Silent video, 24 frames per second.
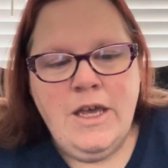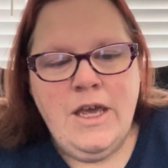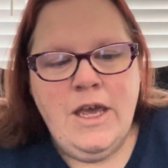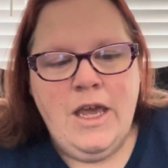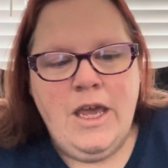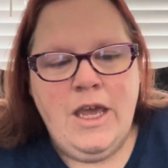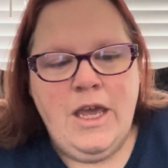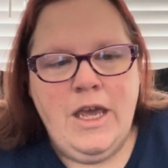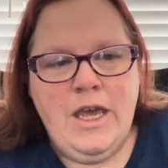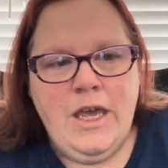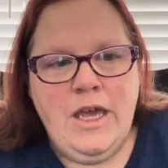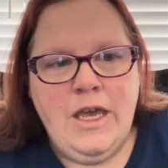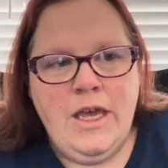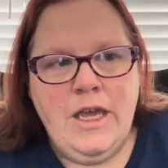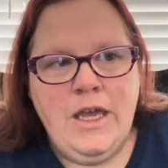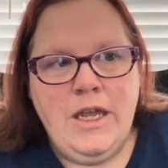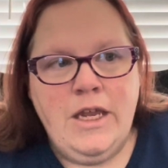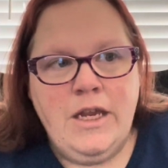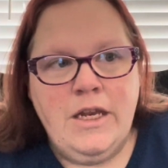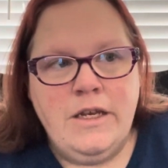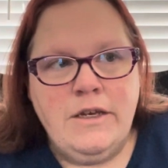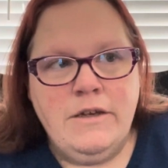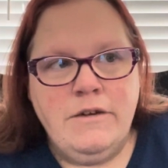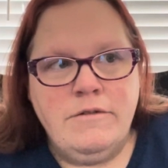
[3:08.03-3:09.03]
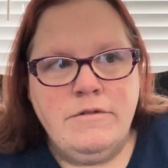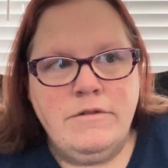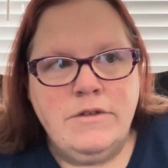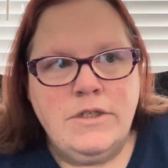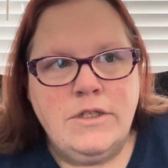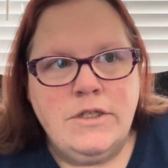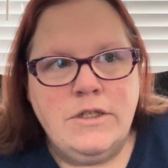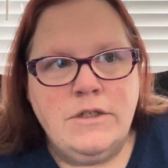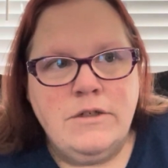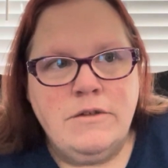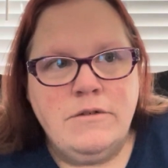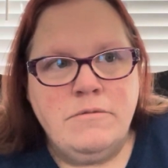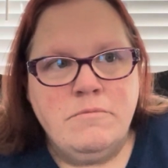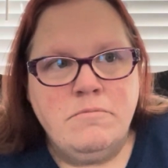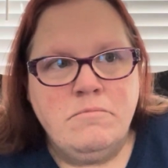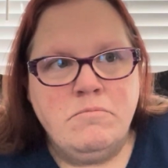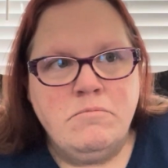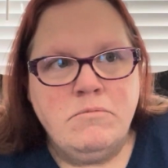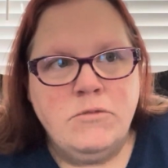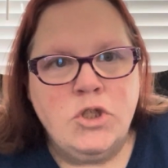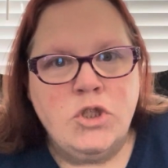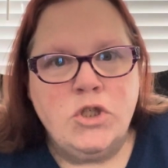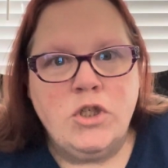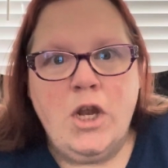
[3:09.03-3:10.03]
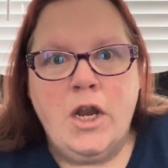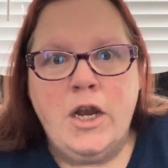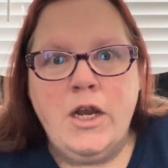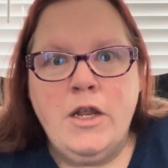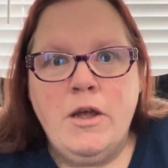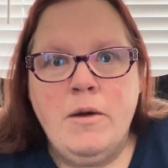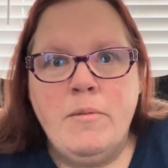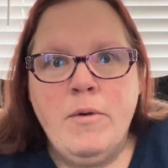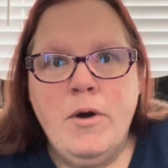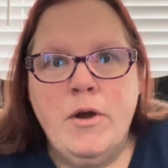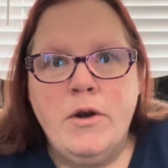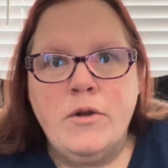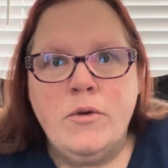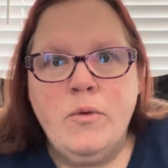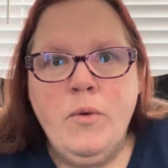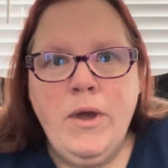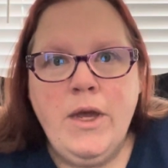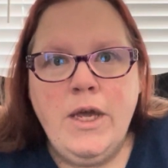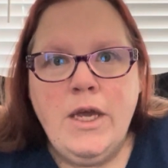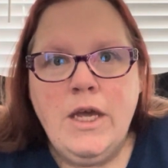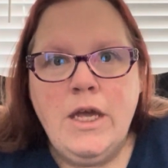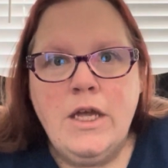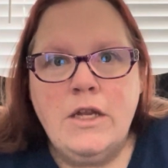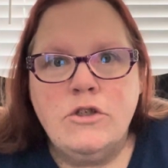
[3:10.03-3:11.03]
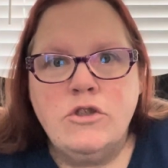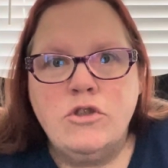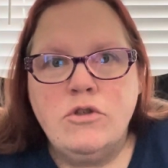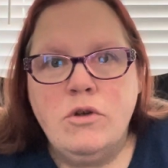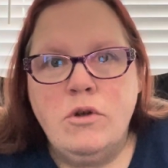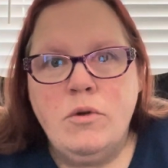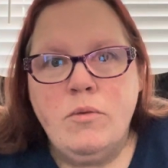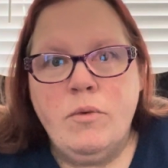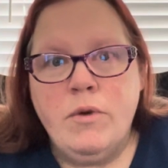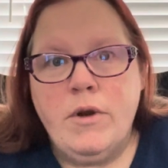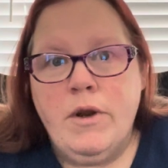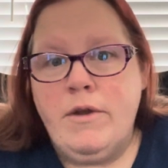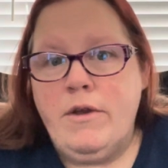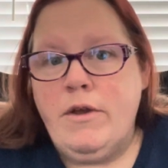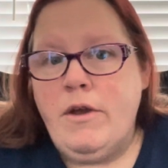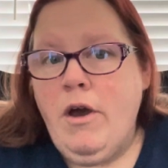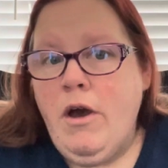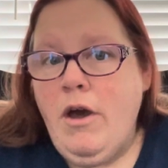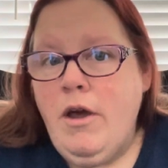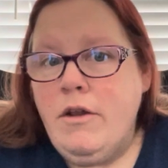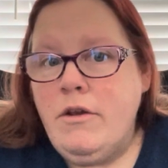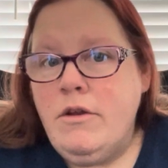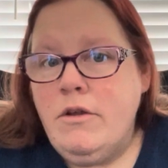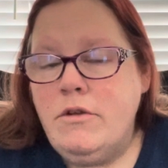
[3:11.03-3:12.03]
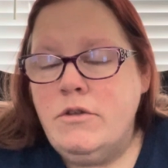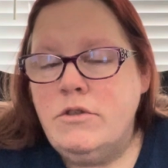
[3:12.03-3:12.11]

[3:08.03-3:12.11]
And just thought I'd come on quick and show you what I got